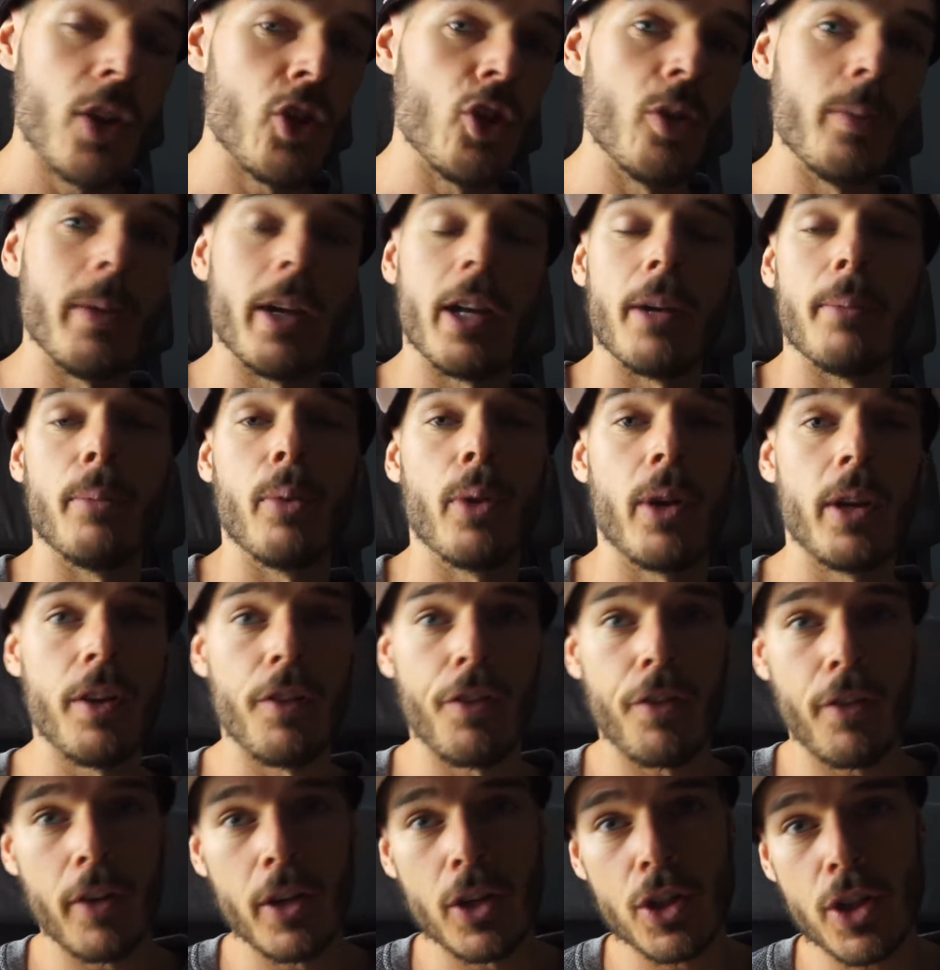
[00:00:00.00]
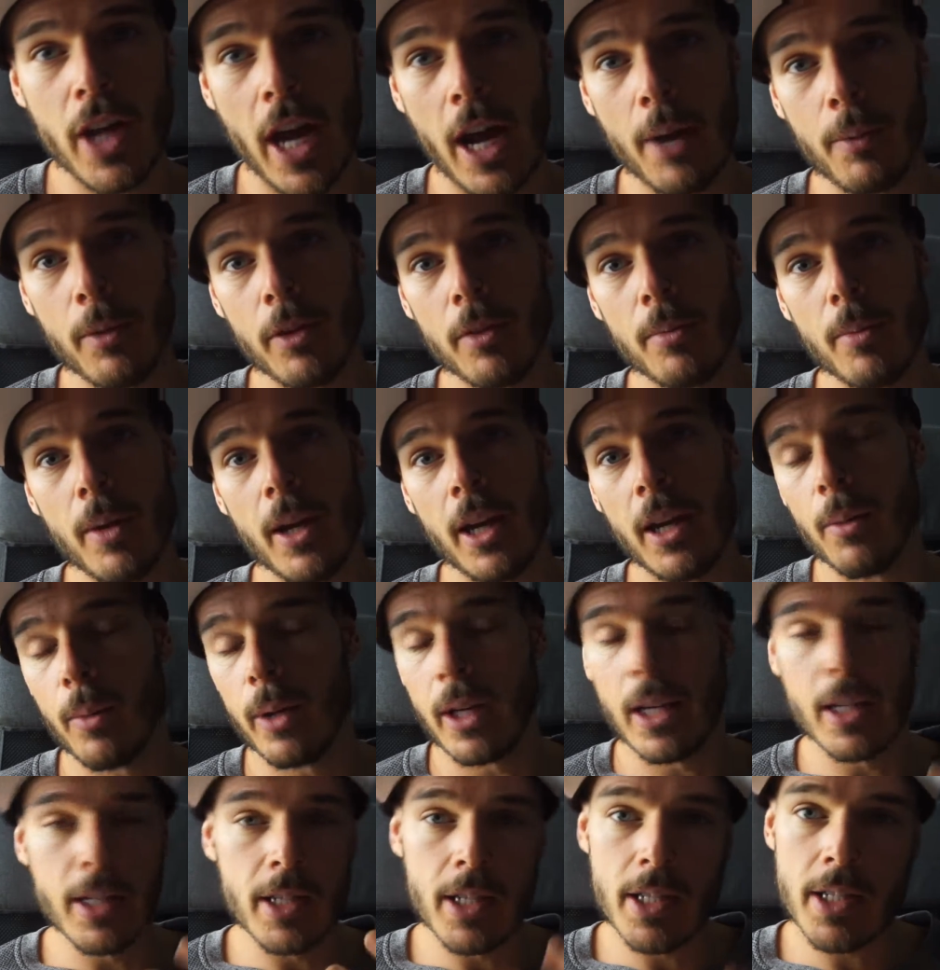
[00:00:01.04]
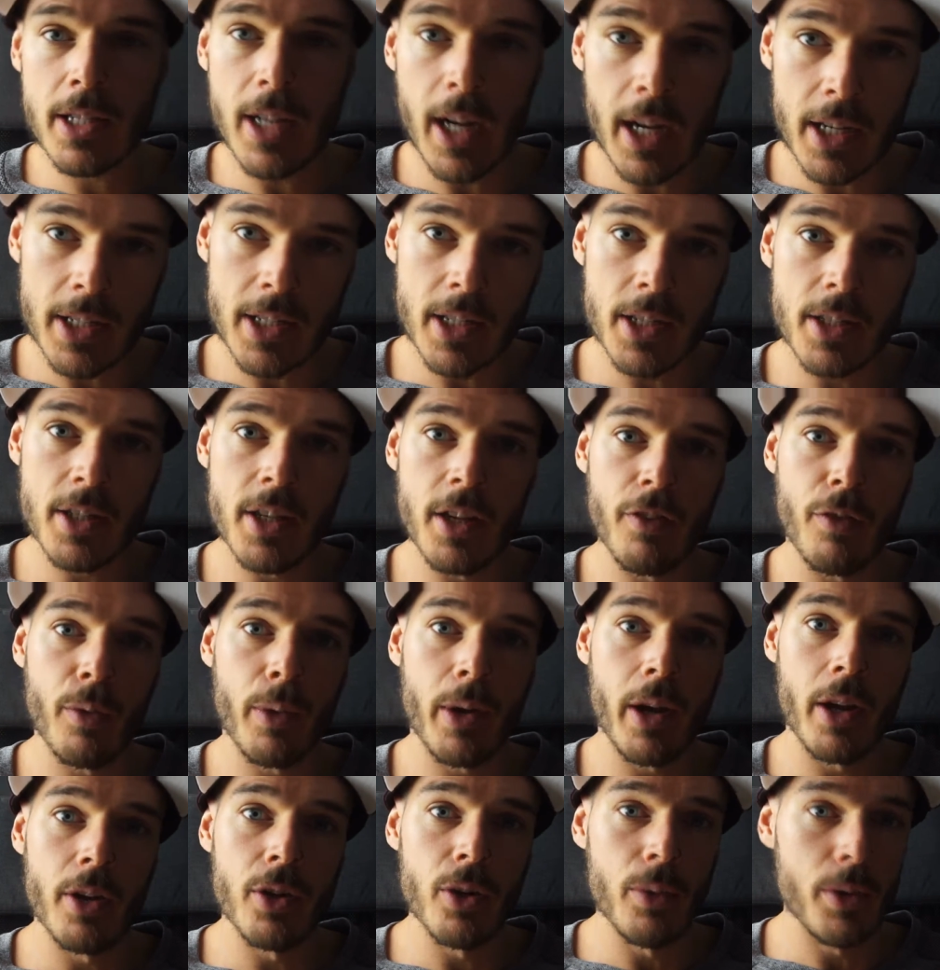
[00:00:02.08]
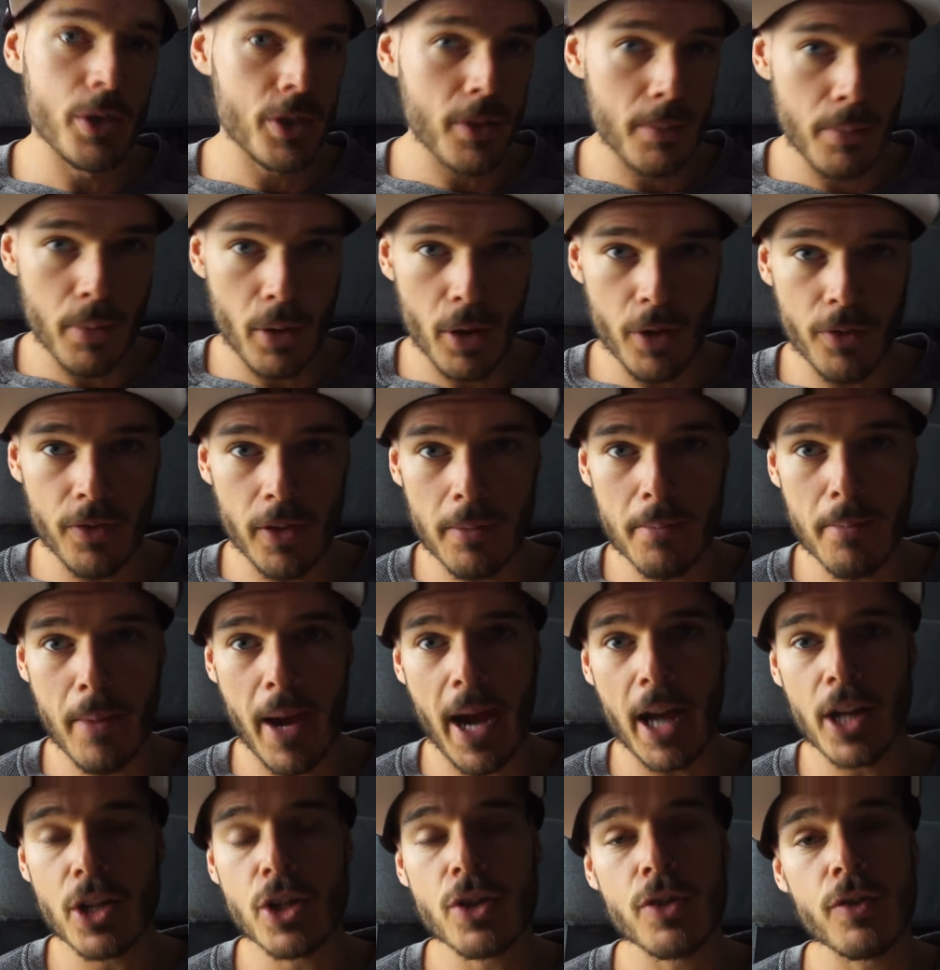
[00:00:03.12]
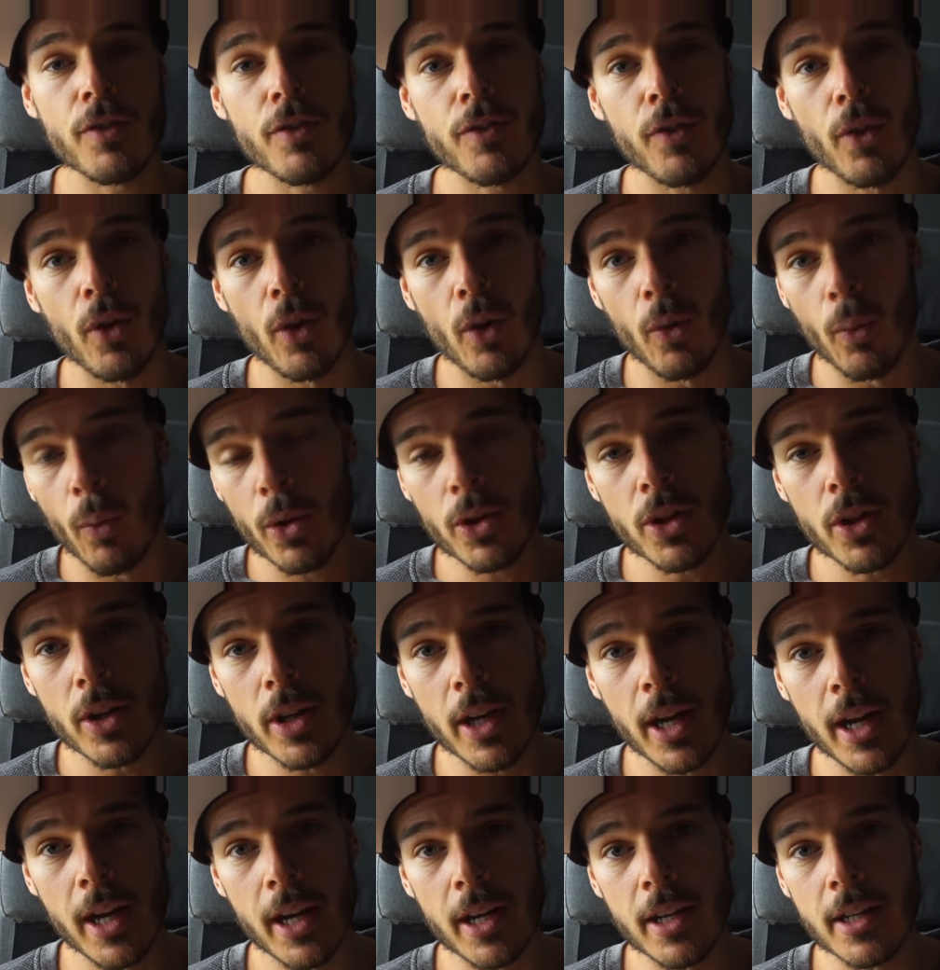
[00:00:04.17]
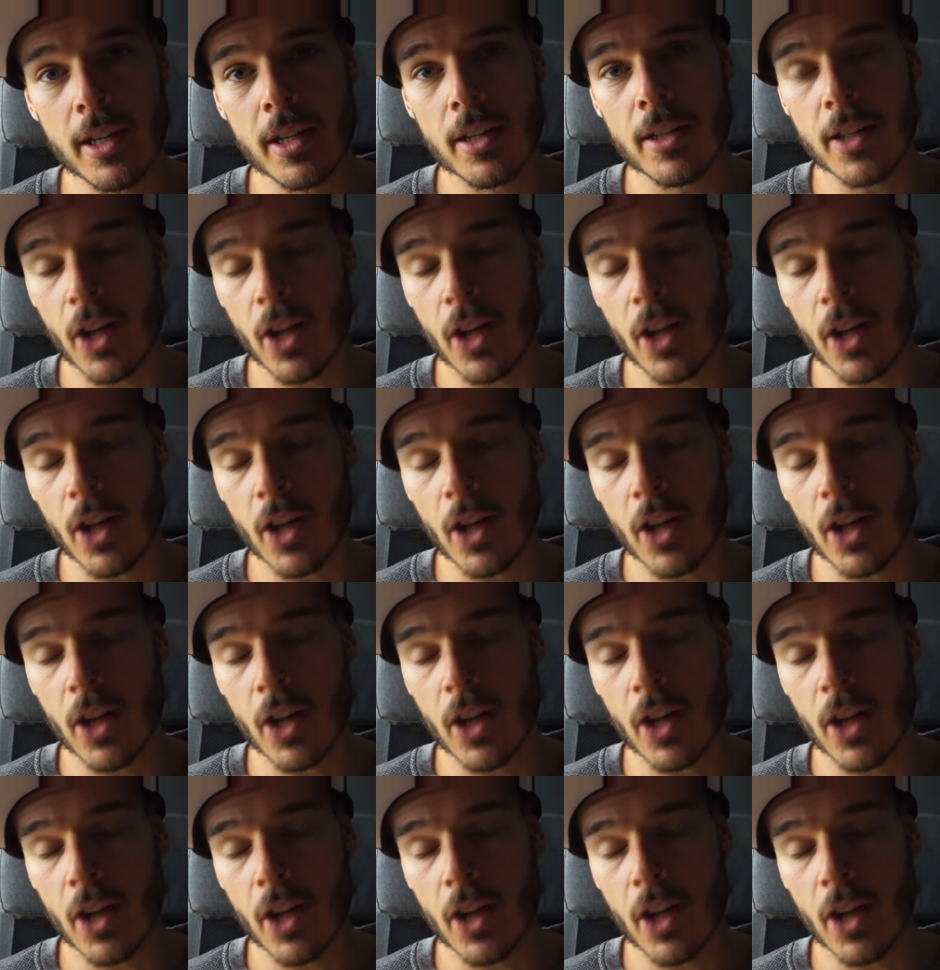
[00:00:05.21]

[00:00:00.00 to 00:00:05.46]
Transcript: you'll be able to book in a free chat with me and we can discuss to see if what I do is a perfect match for what you need